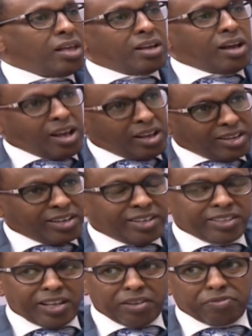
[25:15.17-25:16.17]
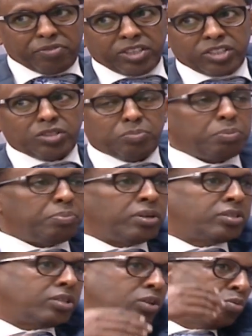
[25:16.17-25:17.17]
I, I didn't. I finished the
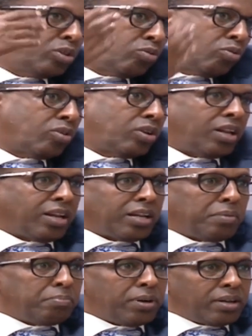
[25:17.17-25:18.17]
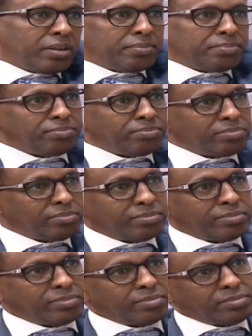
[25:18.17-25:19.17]
pupillage and then went to Cornell and came back.
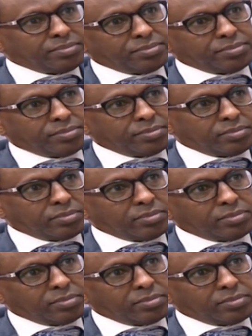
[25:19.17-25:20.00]
But you don't say.